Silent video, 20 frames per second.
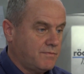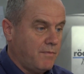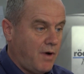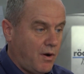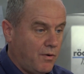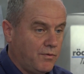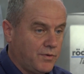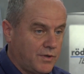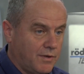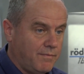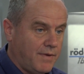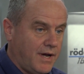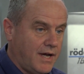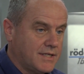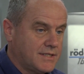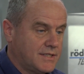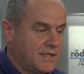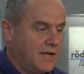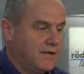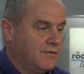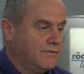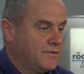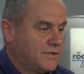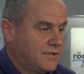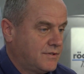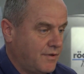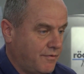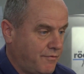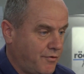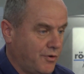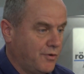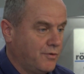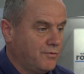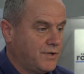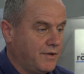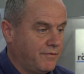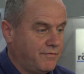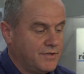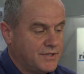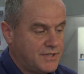mould them ourselves for all
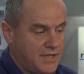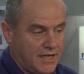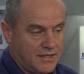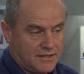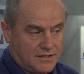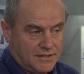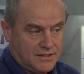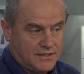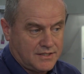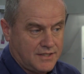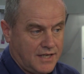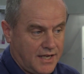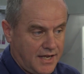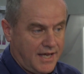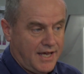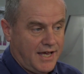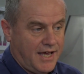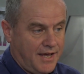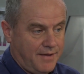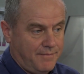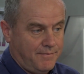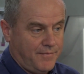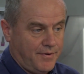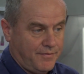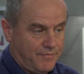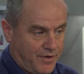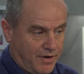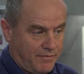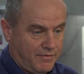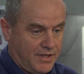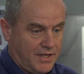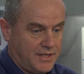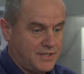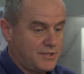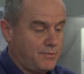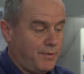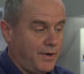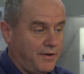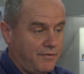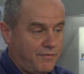different sectors for over the
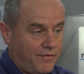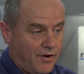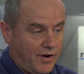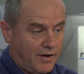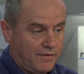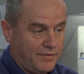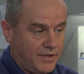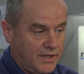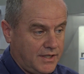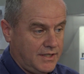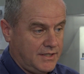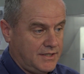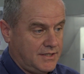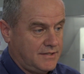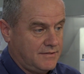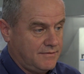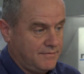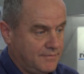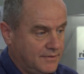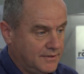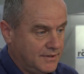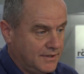last 25 years.